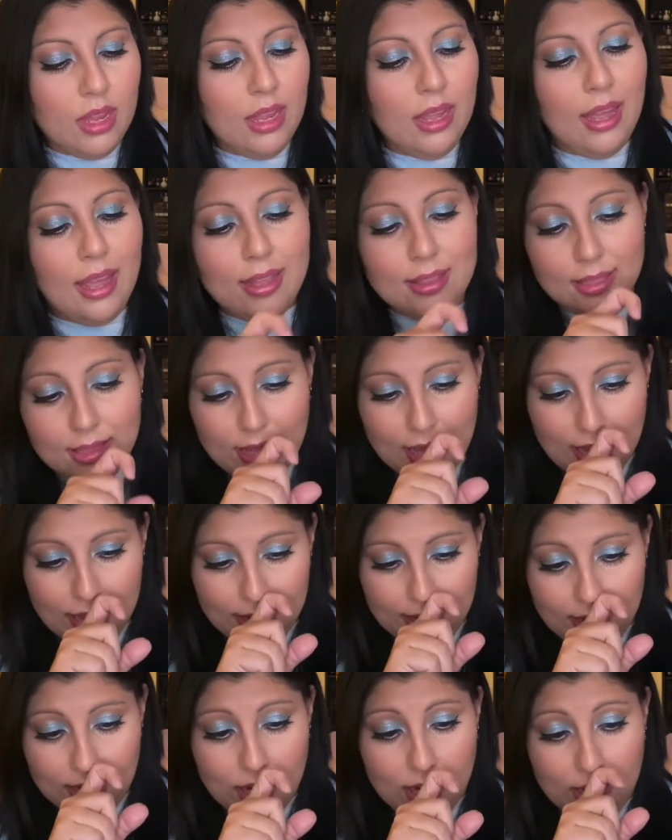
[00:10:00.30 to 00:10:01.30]
And
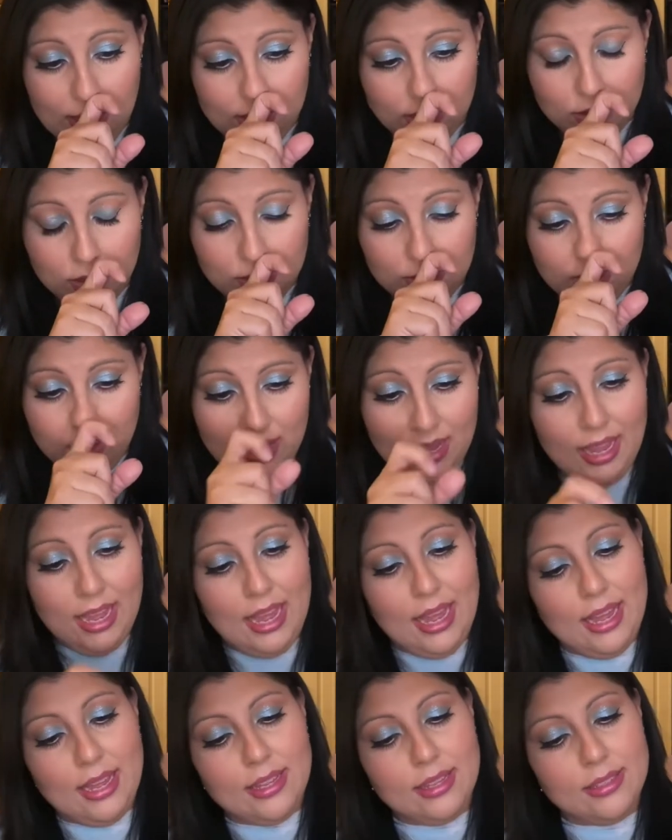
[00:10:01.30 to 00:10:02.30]
then it also
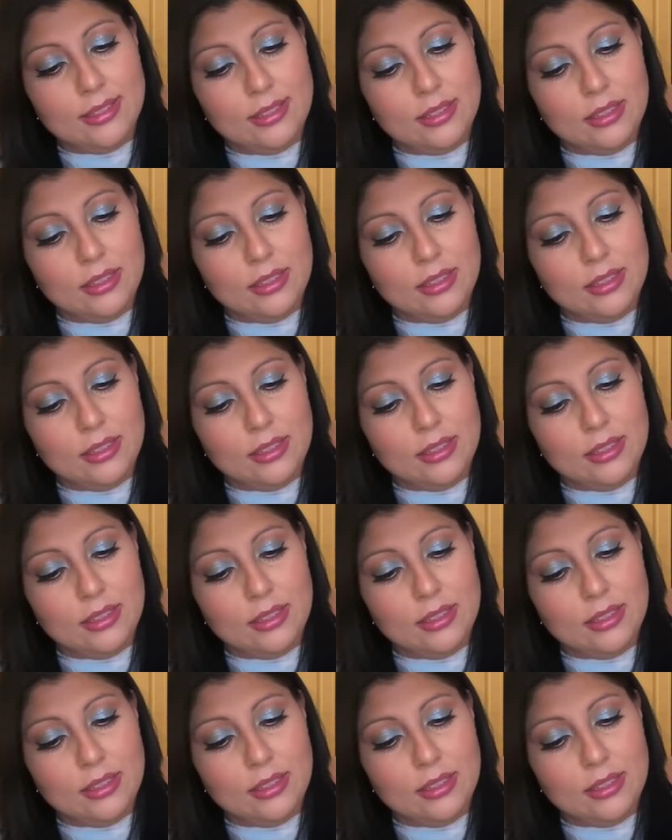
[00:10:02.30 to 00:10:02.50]
has,